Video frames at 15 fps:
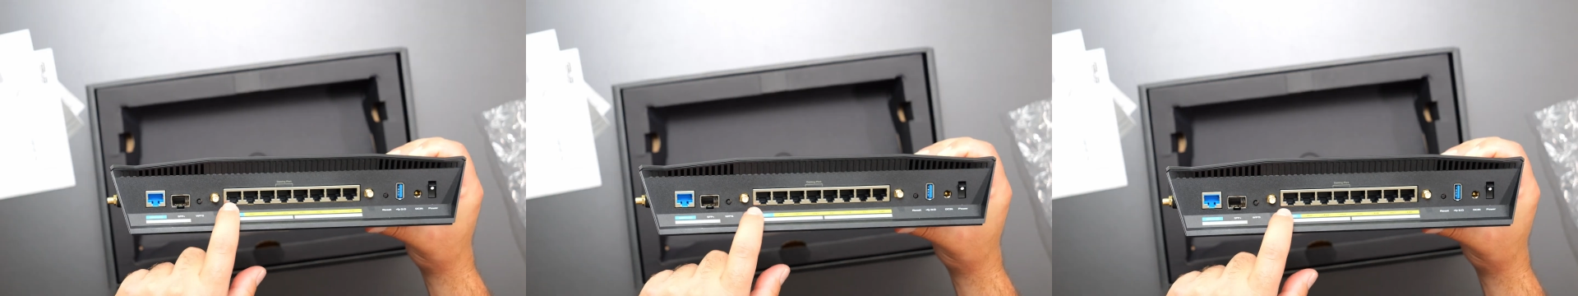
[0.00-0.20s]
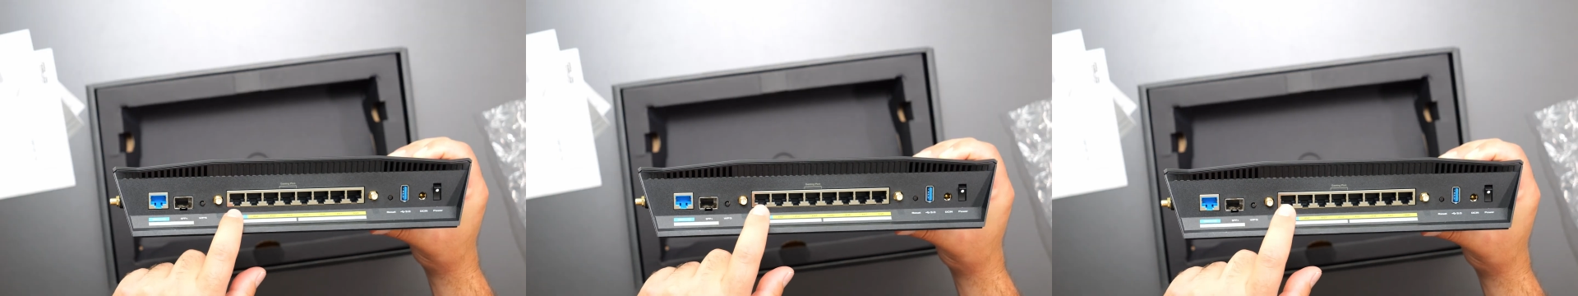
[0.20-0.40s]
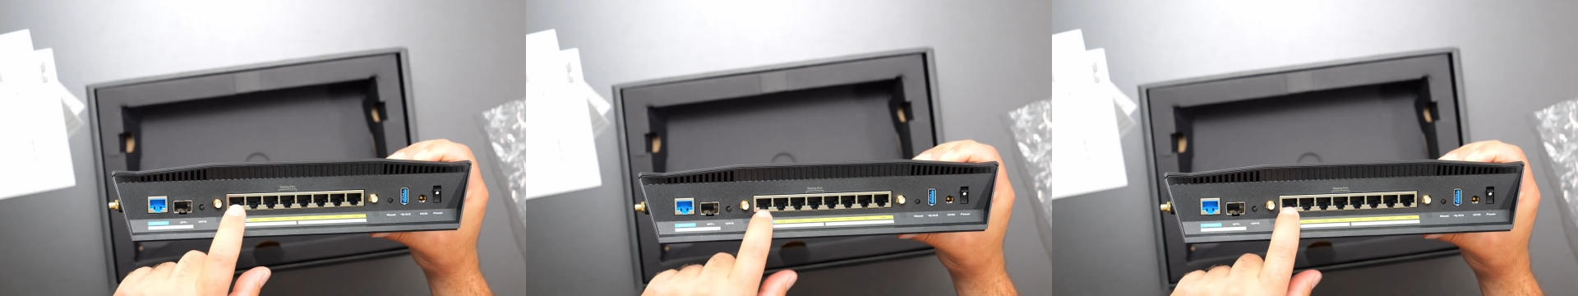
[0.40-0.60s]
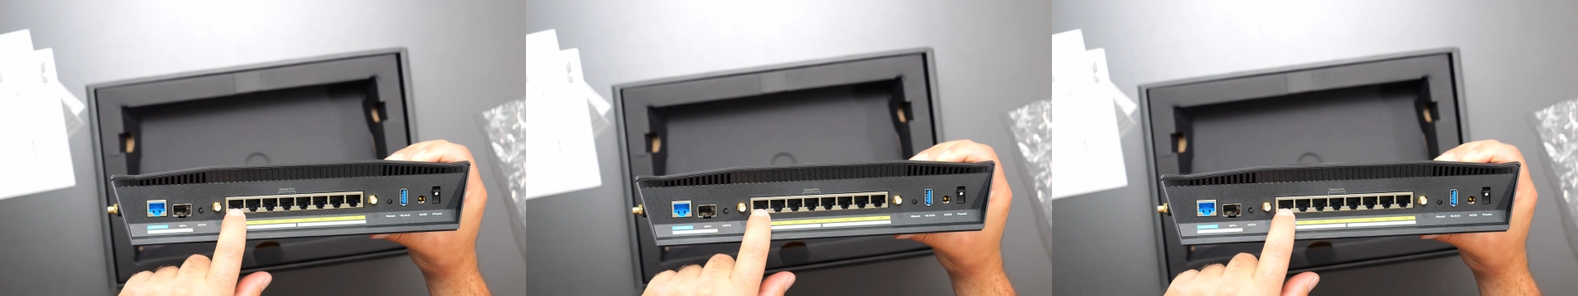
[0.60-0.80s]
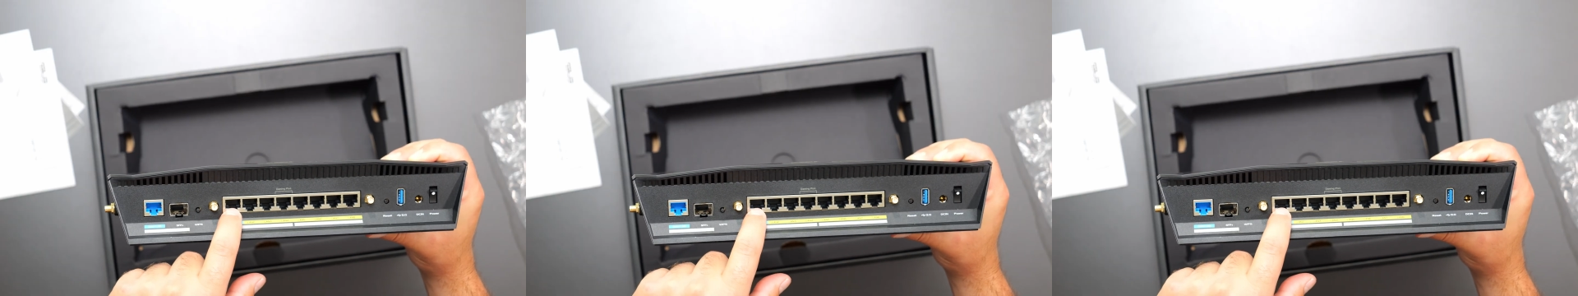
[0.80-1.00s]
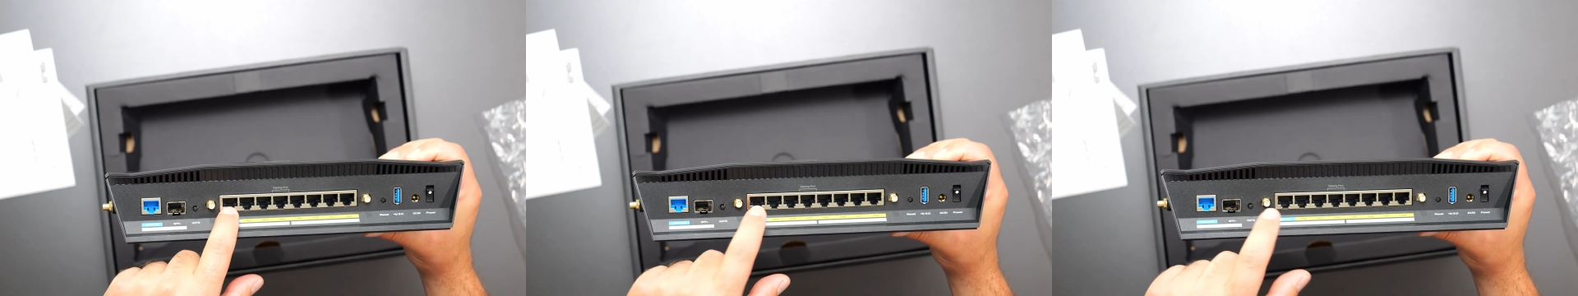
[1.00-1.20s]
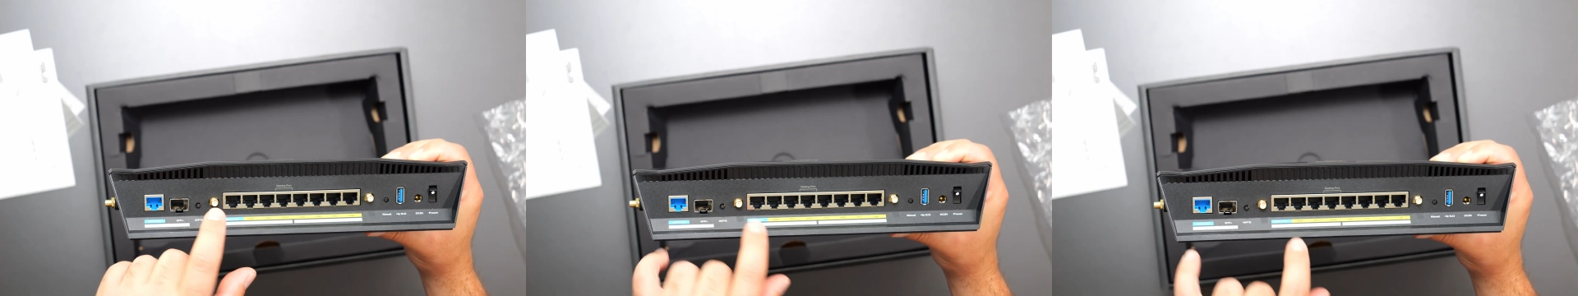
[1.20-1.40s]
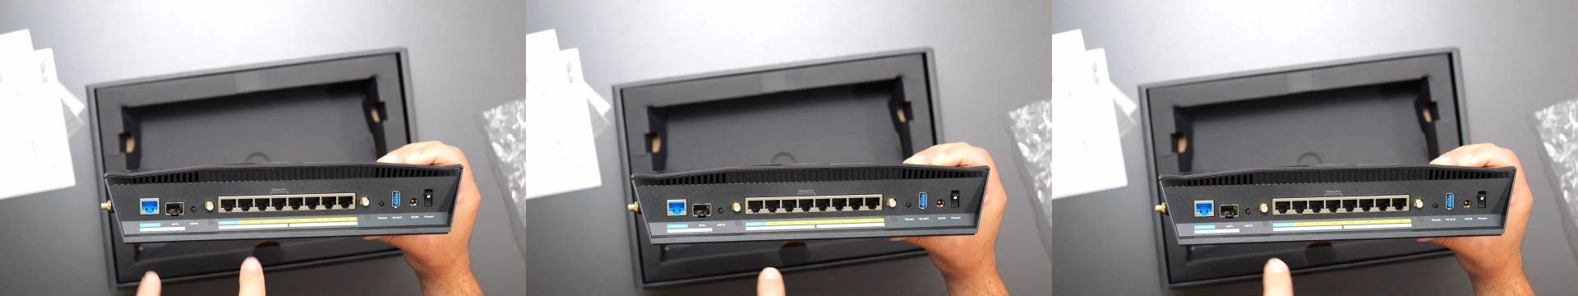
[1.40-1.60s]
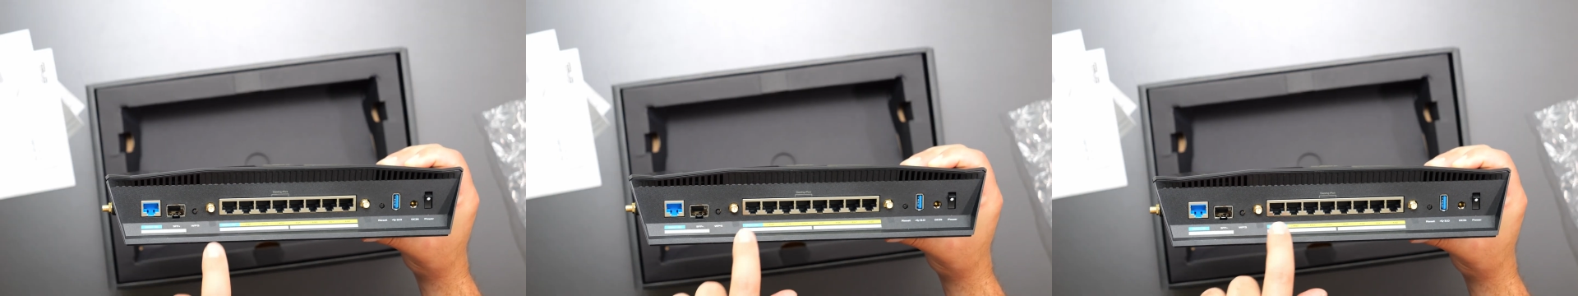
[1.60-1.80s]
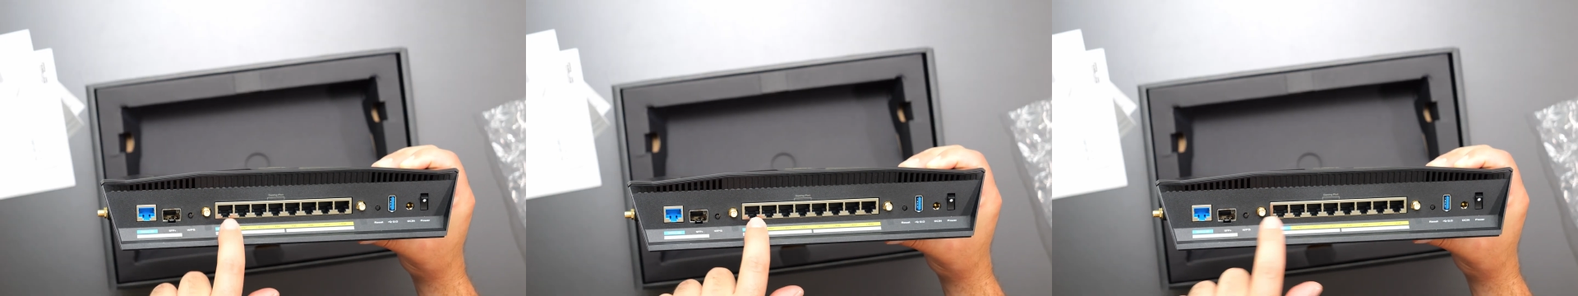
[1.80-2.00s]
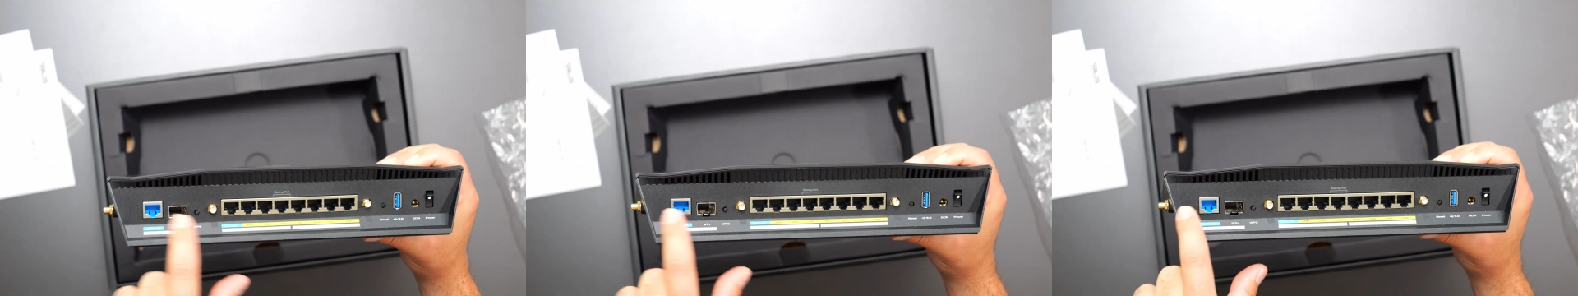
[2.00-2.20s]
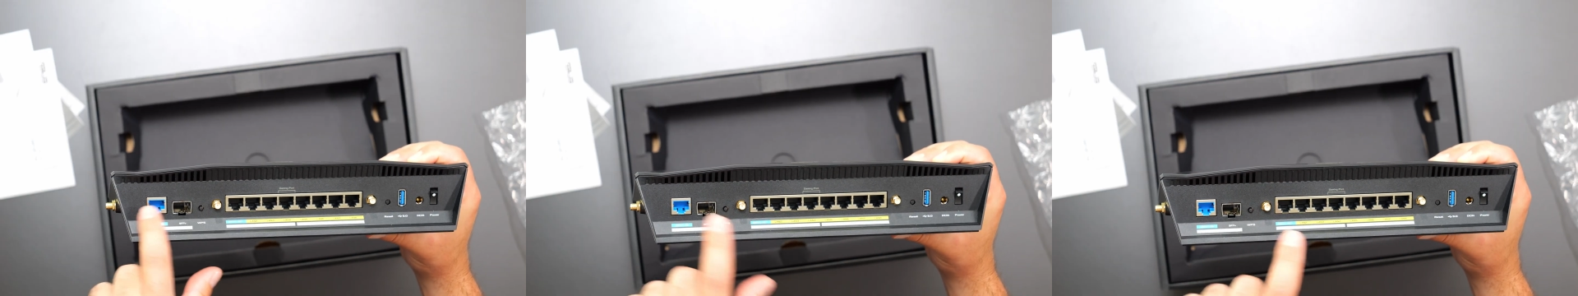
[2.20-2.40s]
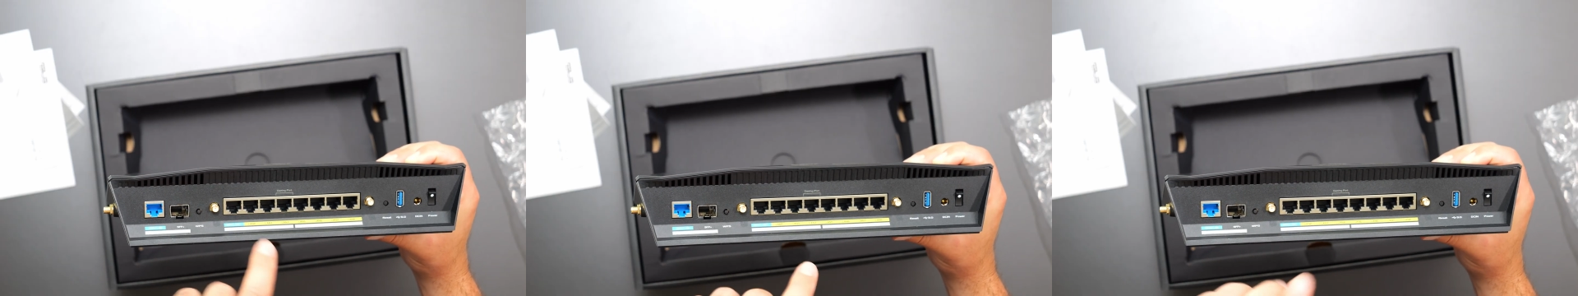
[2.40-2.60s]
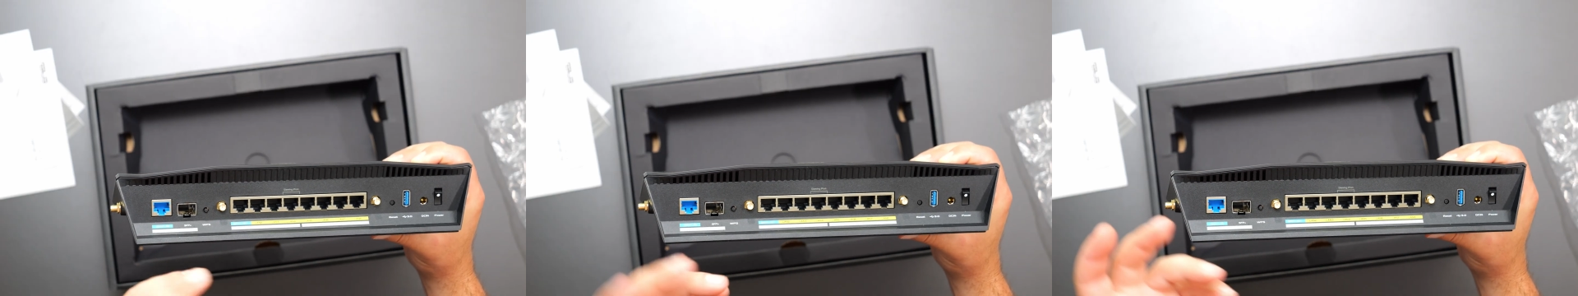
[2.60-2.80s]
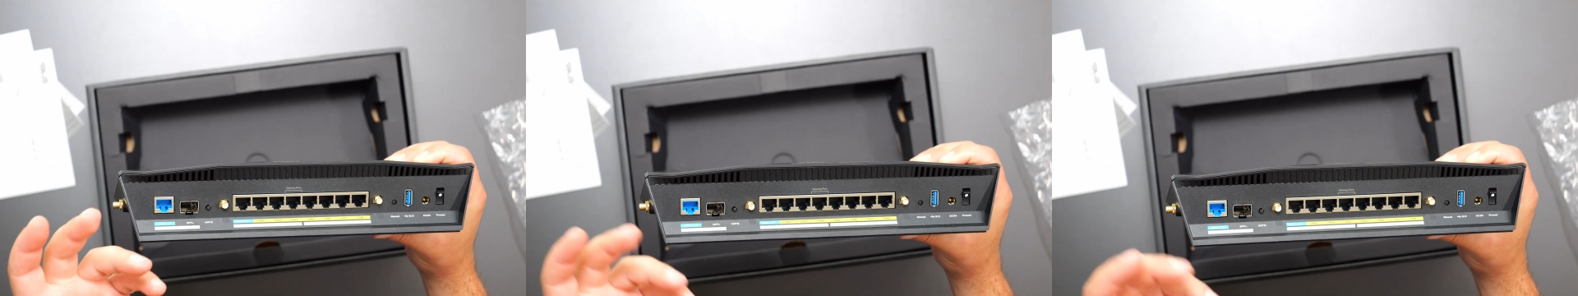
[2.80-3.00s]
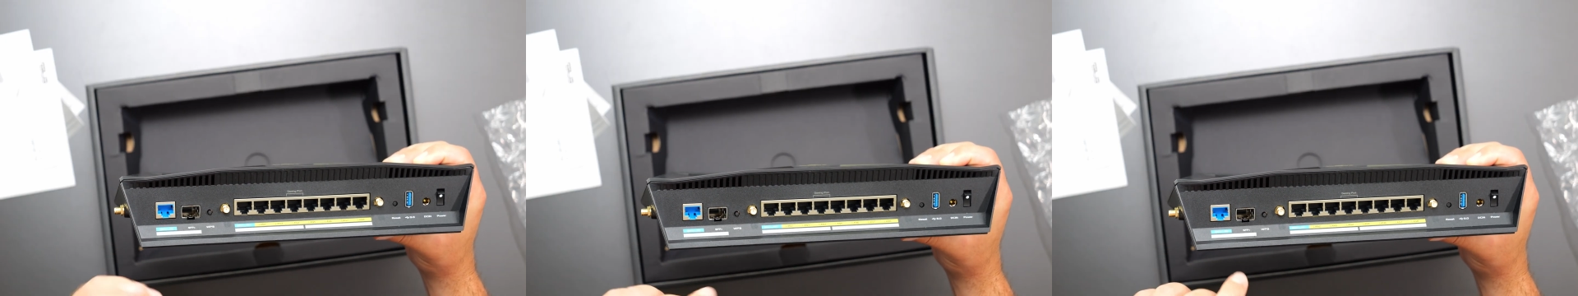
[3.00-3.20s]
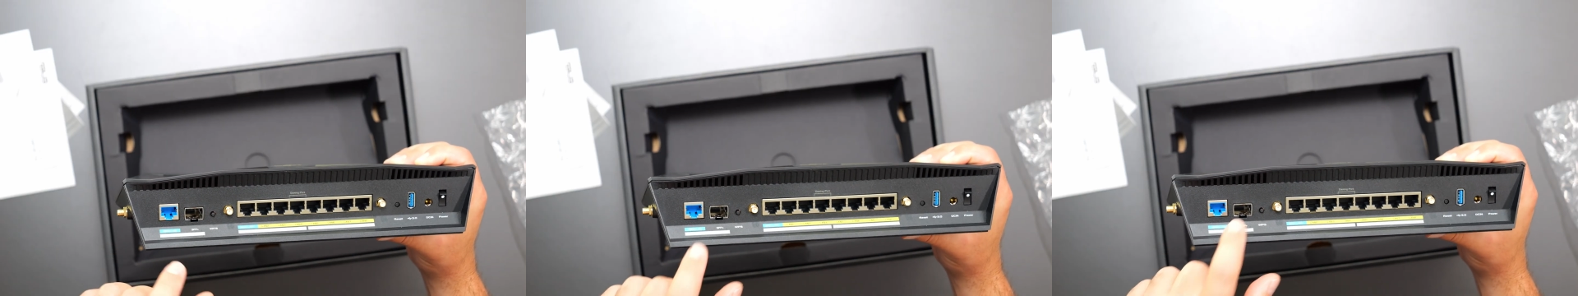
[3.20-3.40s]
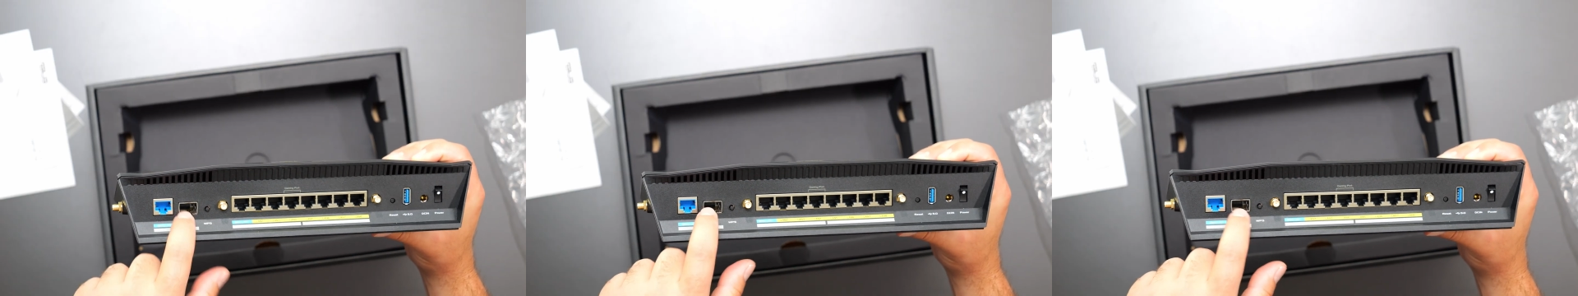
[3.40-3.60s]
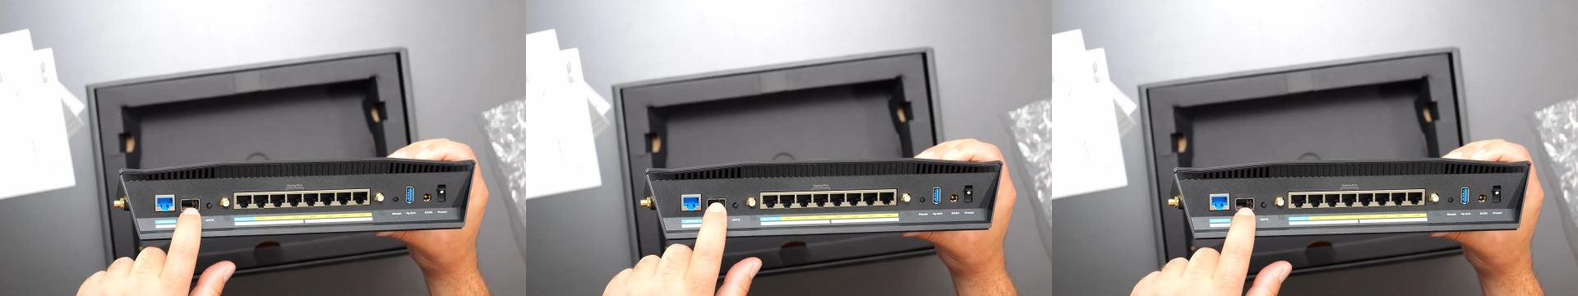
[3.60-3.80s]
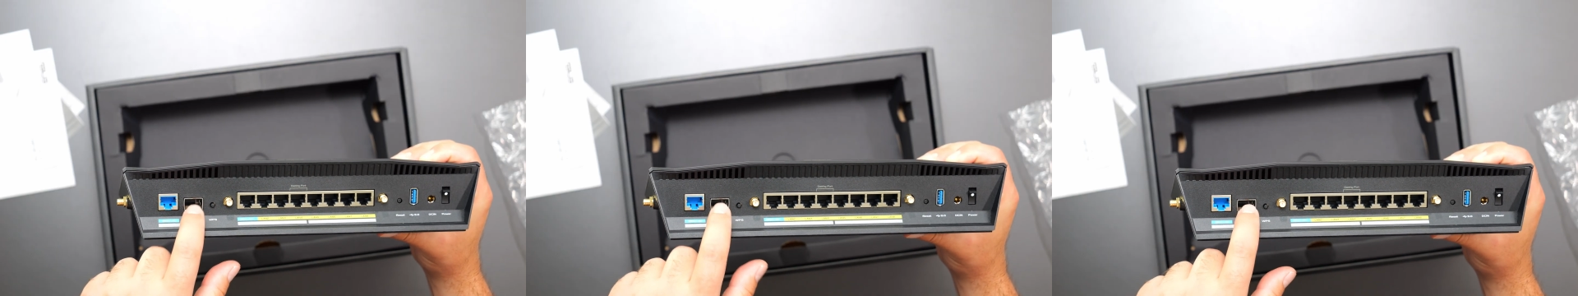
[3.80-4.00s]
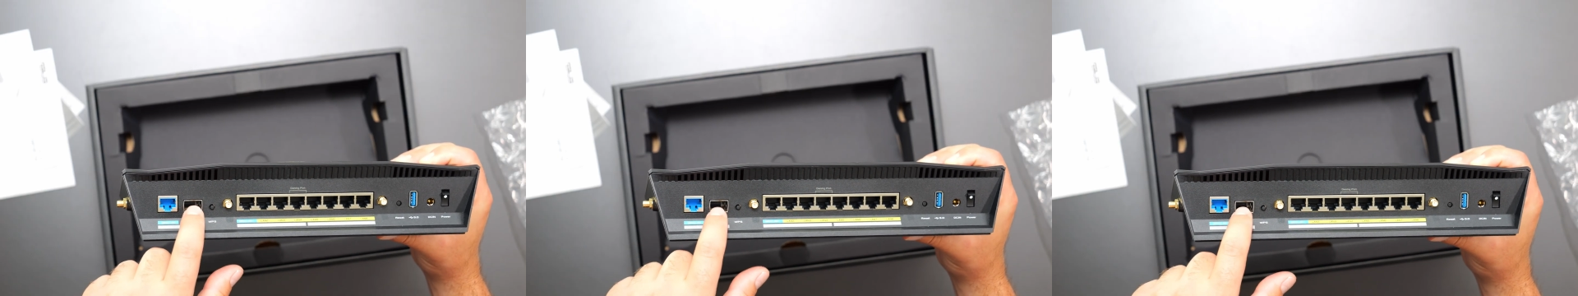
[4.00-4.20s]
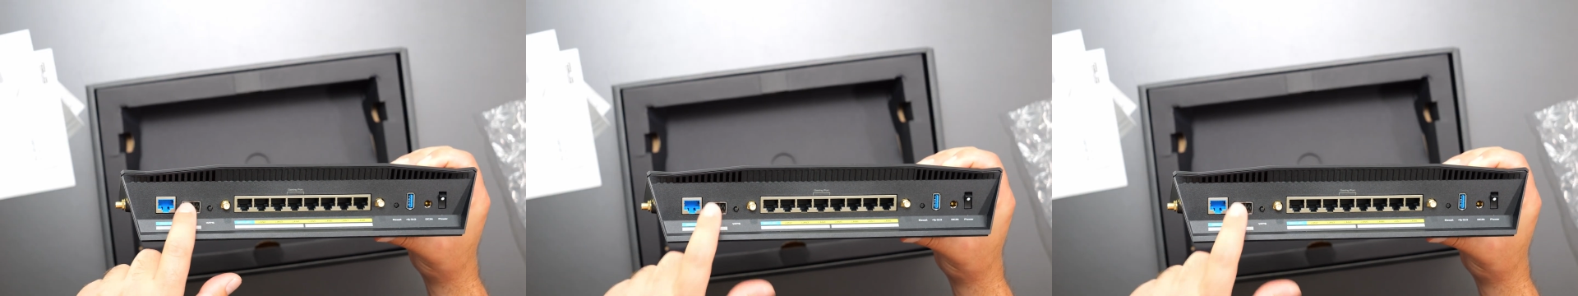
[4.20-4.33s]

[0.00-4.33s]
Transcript: (no speaker visible)